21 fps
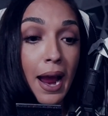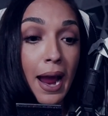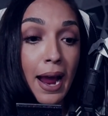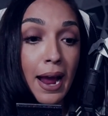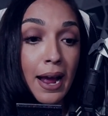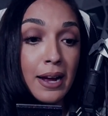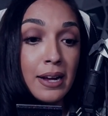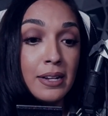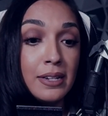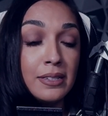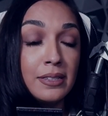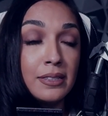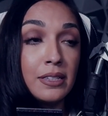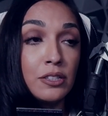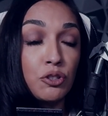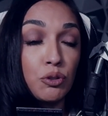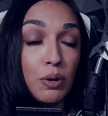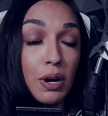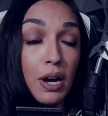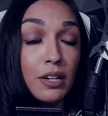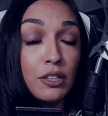and
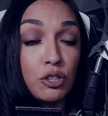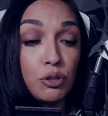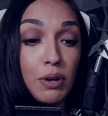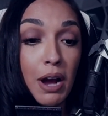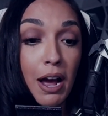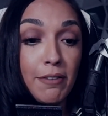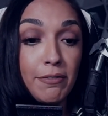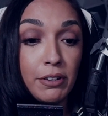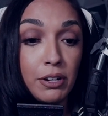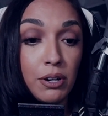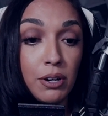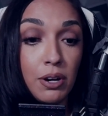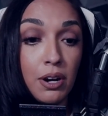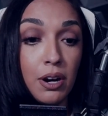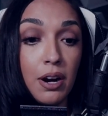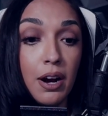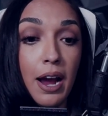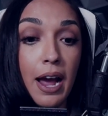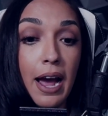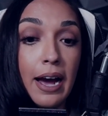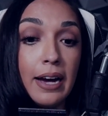drug
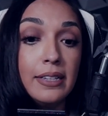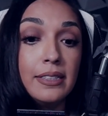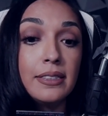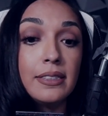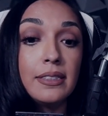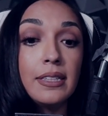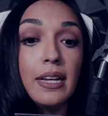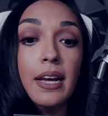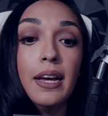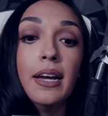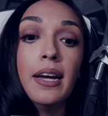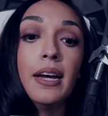trafficker, as